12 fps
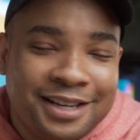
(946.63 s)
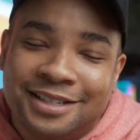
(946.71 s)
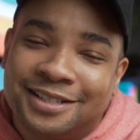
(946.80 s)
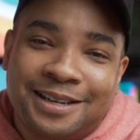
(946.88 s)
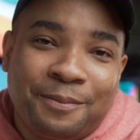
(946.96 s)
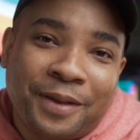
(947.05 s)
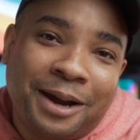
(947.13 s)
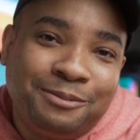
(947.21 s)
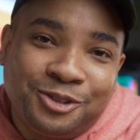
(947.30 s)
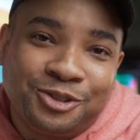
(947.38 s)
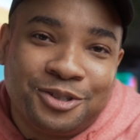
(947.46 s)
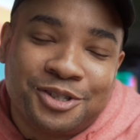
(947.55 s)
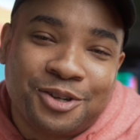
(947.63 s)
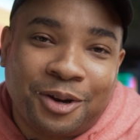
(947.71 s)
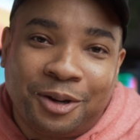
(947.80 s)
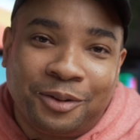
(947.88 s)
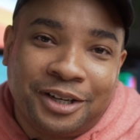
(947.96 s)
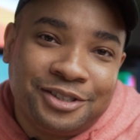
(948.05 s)
Something I'm sure
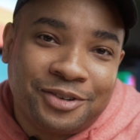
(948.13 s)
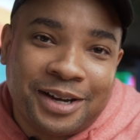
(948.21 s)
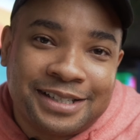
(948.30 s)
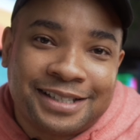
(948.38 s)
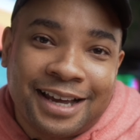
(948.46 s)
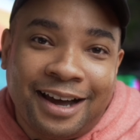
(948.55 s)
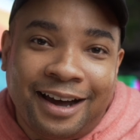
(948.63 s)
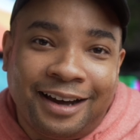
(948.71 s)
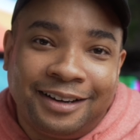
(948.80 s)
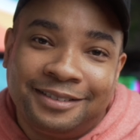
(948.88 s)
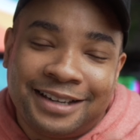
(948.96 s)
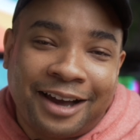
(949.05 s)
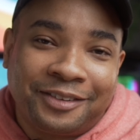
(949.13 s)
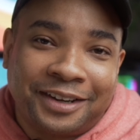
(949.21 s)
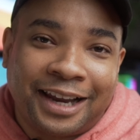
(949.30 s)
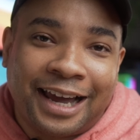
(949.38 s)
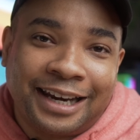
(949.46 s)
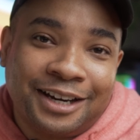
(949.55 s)
Sony will address down the
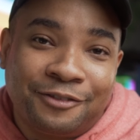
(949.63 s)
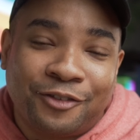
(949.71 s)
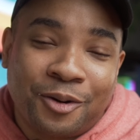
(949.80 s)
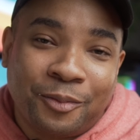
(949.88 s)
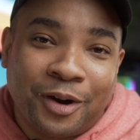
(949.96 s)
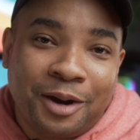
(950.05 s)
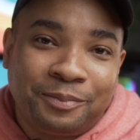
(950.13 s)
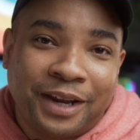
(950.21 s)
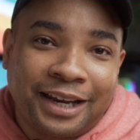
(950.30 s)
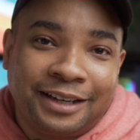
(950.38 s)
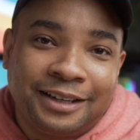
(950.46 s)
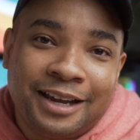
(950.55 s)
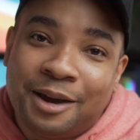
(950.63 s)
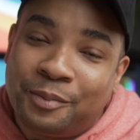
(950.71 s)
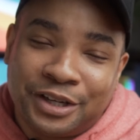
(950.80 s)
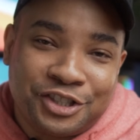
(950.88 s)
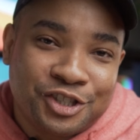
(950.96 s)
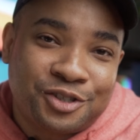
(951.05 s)
line in a firmware update.
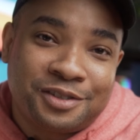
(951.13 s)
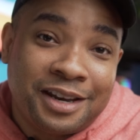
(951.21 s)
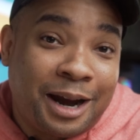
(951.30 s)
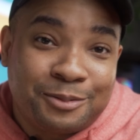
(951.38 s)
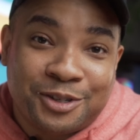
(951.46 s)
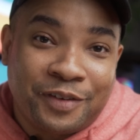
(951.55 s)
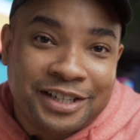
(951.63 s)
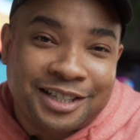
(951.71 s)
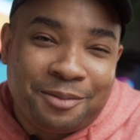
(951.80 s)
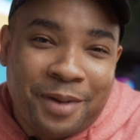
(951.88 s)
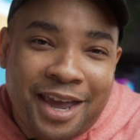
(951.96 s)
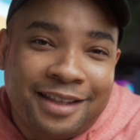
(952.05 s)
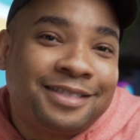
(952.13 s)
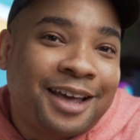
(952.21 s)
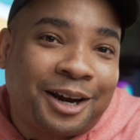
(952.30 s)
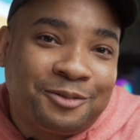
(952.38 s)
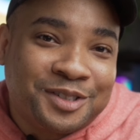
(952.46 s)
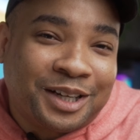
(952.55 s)
But just an observation I made,
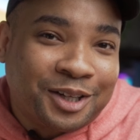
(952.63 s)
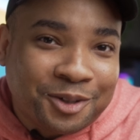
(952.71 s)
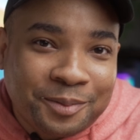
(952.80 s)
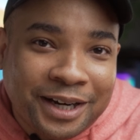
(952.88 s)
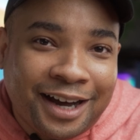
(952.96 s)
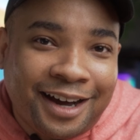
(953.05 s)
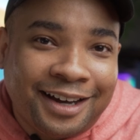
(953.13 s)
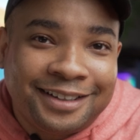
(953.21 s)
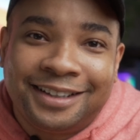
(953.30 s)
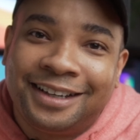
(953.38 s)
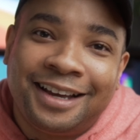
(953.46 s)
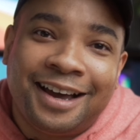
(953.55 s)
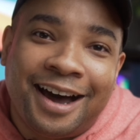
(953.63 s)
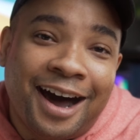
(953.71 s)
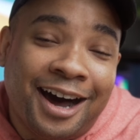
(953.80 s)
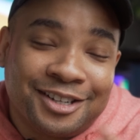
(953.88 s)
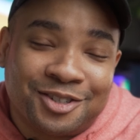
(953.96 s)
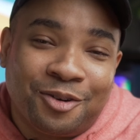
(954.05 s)
thought it was a little bit odd,
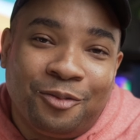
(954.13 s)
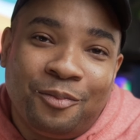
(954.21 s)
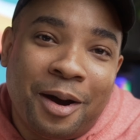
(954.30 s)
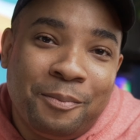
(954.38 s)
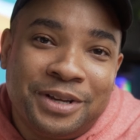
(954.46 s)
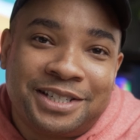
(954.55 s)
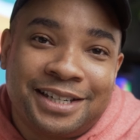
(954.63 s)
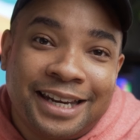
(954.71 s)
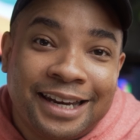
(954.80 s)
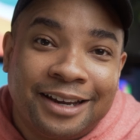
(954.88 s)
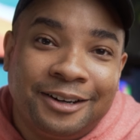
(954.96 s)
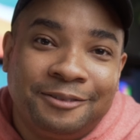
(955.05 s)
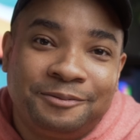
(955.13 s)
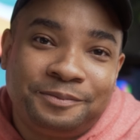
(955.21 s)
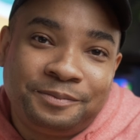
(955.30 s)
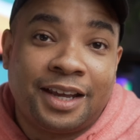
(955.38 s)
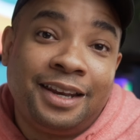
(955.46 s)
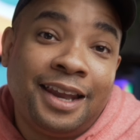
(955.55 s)
so I'm mentioning here.
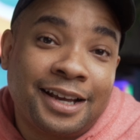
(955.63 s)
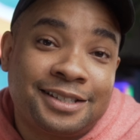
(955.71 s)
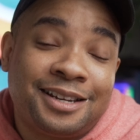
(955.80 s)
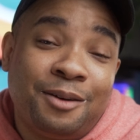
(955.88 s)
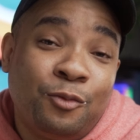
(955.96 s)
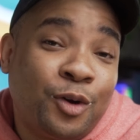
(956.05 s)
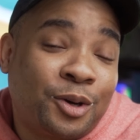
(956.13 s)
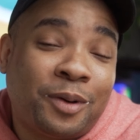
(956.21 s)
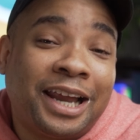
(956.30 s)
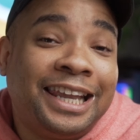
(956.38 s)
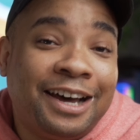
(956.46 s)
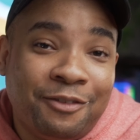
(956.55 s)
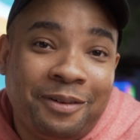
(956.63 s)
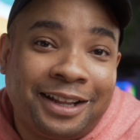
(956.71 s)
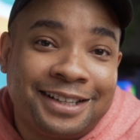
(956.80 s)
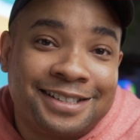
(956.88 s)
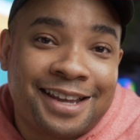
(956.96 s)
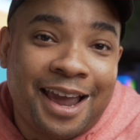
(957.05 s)
Next up, what do I love about
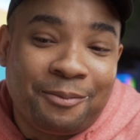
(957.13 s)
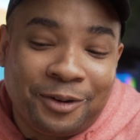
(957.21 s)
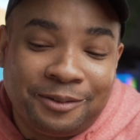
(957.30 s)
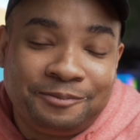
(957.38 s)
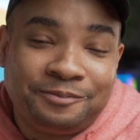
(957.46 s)
this camera?